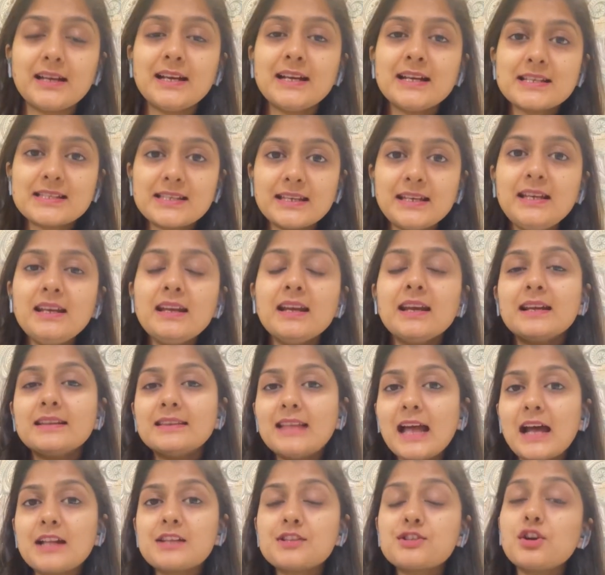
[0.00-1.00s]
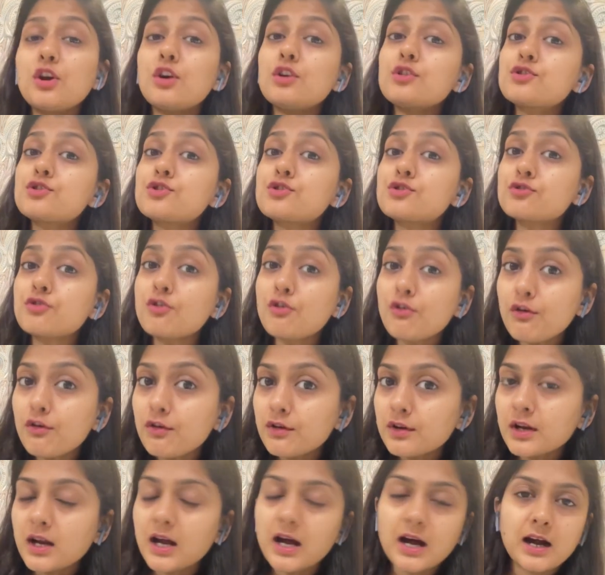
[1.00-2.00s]
See, that's your
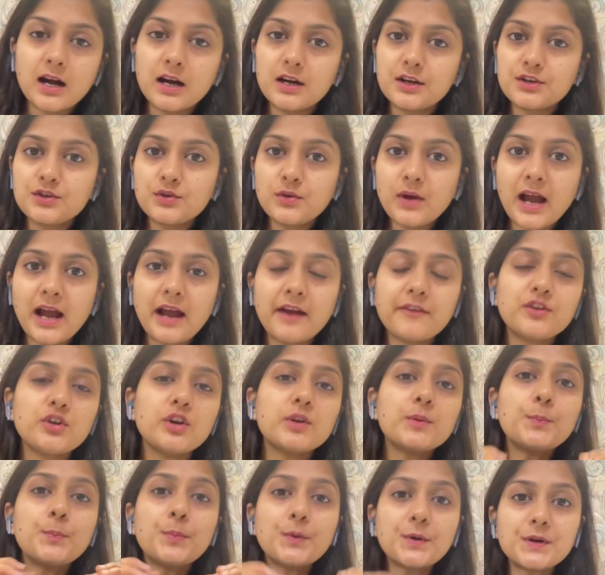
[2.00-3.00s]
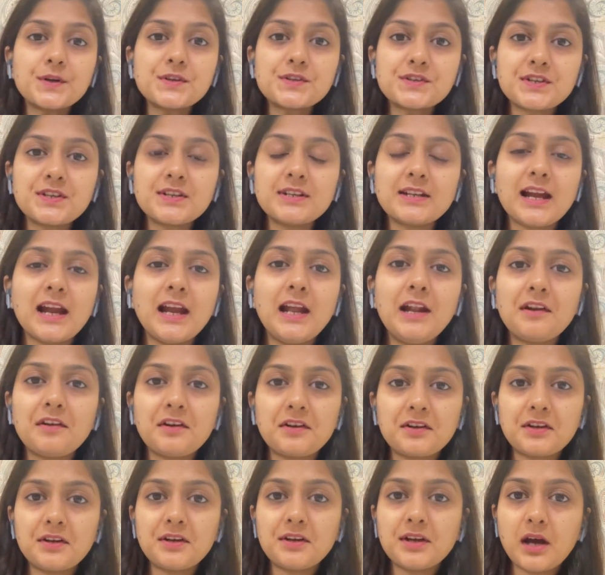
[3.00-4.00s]
scorecard. You have your percentile
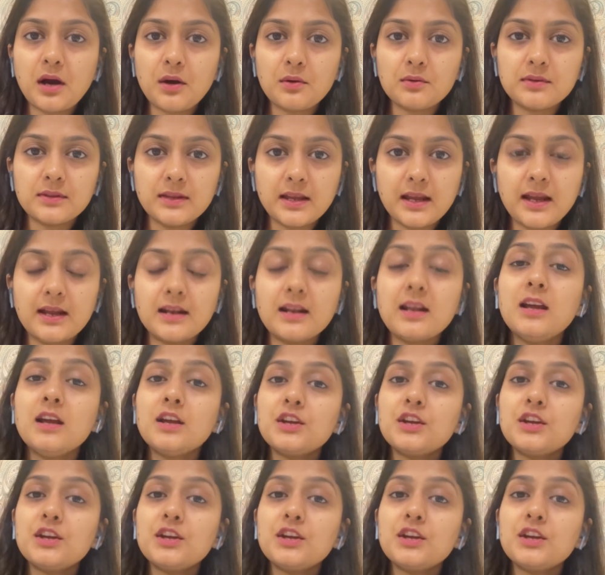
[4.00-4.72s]
written down there.